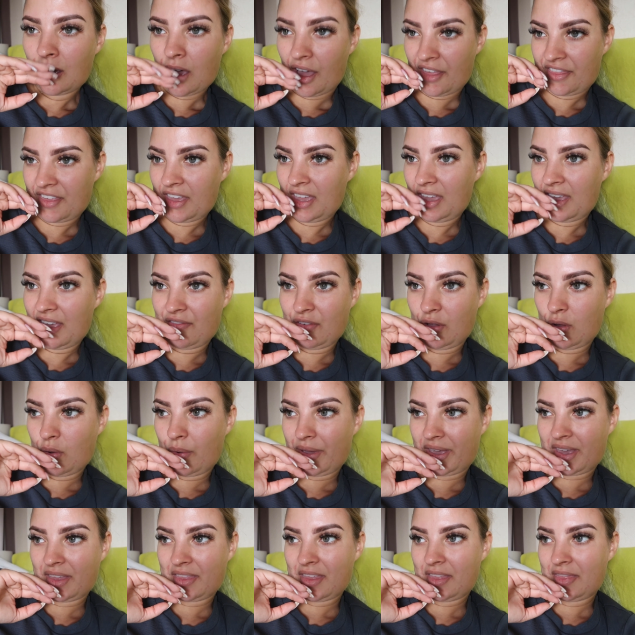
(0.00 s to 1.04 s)
I think even
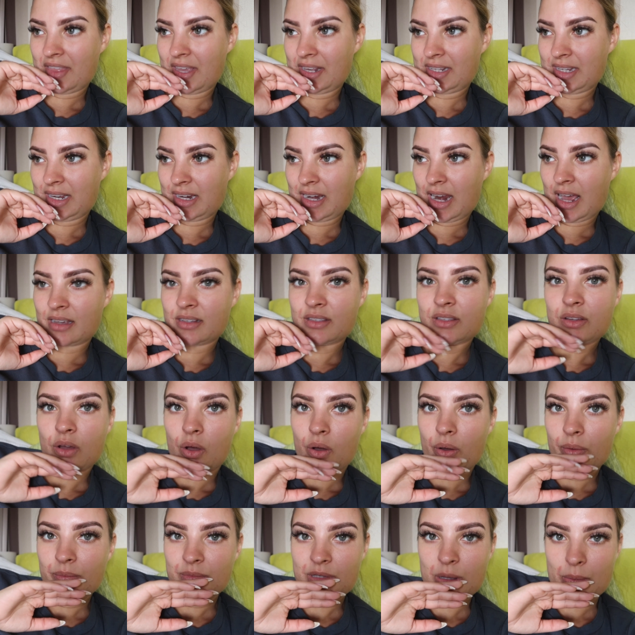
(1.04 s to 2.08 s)
quicker than they did last
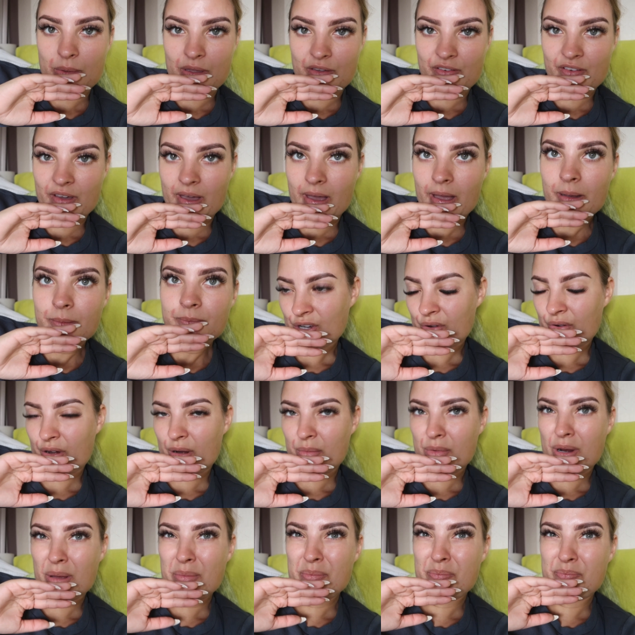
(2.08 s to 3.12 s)
time, to be fair. Sorry,
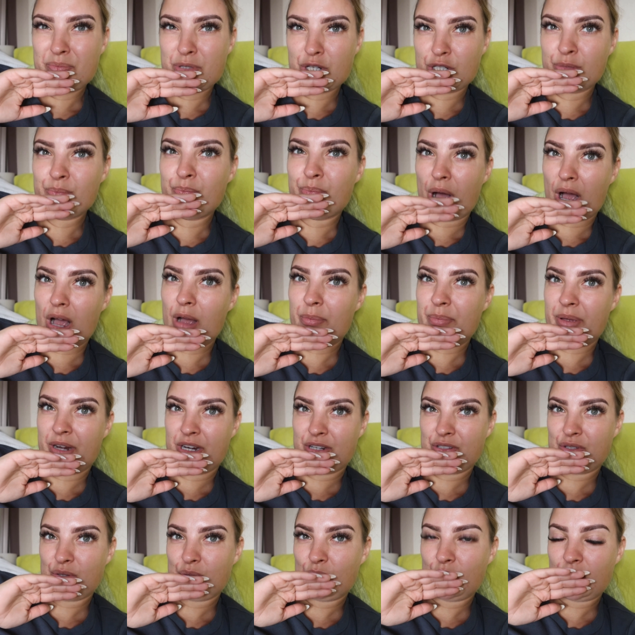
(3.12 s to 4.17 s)
I'm like just burping
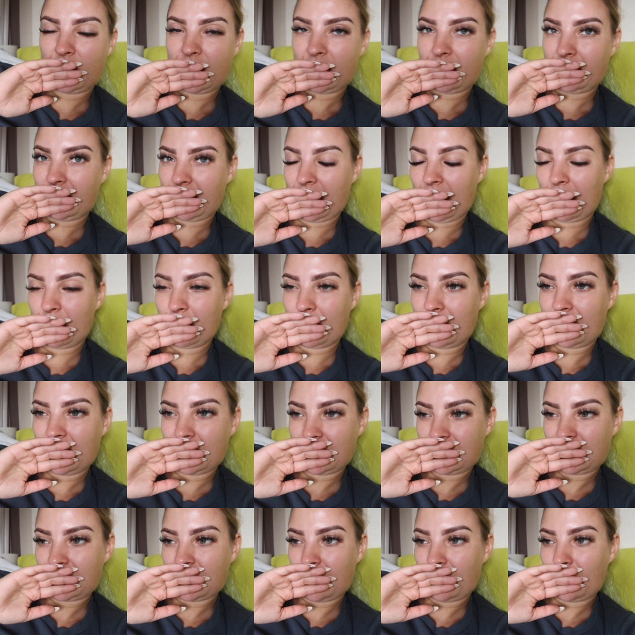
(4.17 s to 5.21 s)
and talking on the camera.
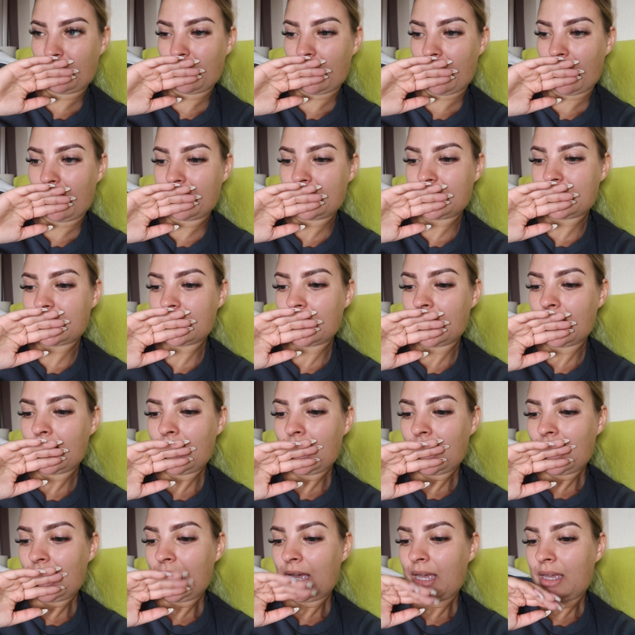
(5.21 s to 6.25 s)
That's so gross.
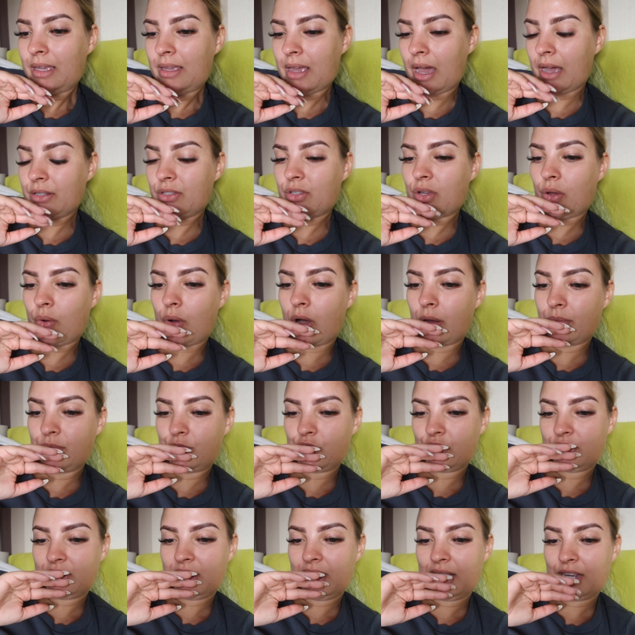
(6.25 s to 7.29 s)
Yeah, so I'm
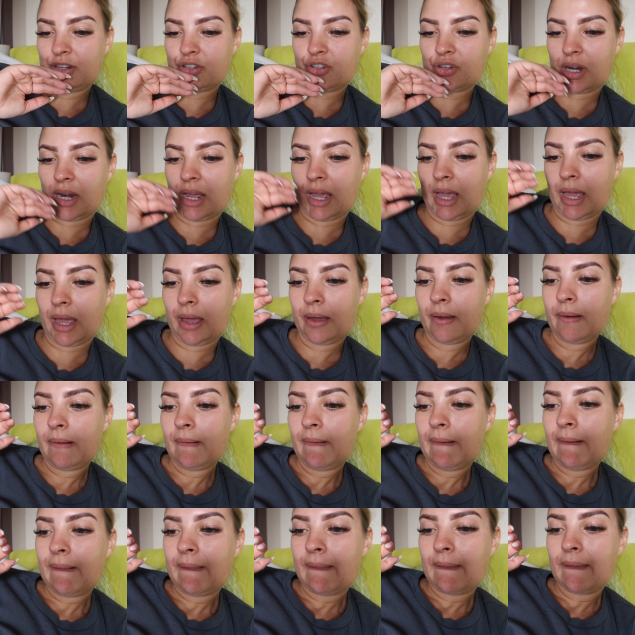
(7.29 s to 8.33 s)
just literally
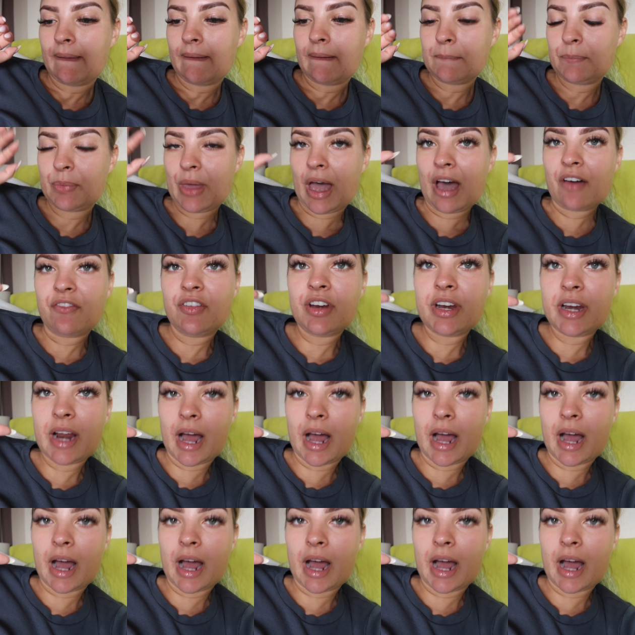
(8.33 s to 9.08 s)
having